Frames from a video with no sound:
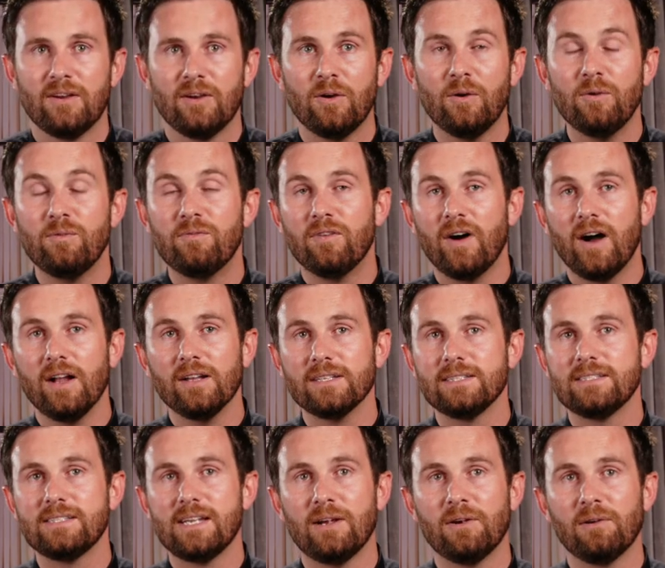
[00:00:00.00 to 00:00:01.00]
who
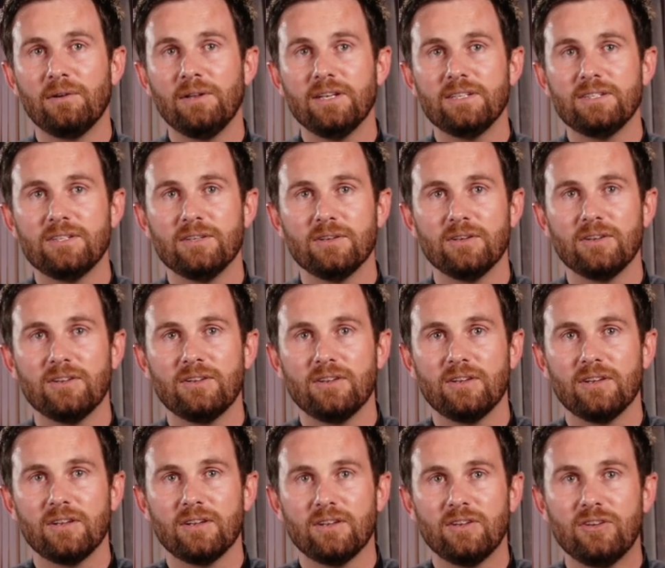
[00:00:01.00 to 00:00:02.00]
voluntarily took
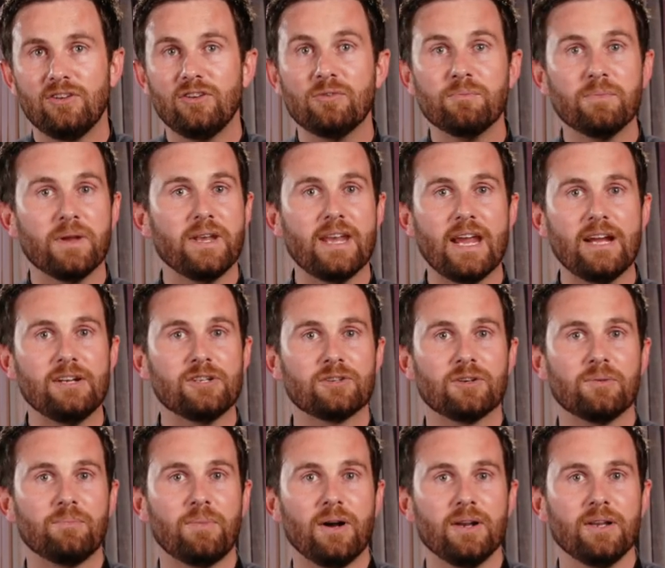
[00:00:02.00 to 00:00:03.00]
human
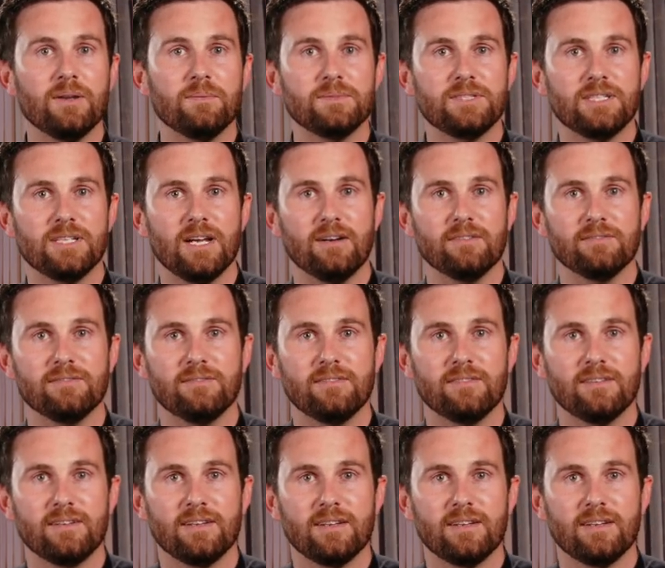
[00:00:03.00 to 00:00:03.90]
nature upon himself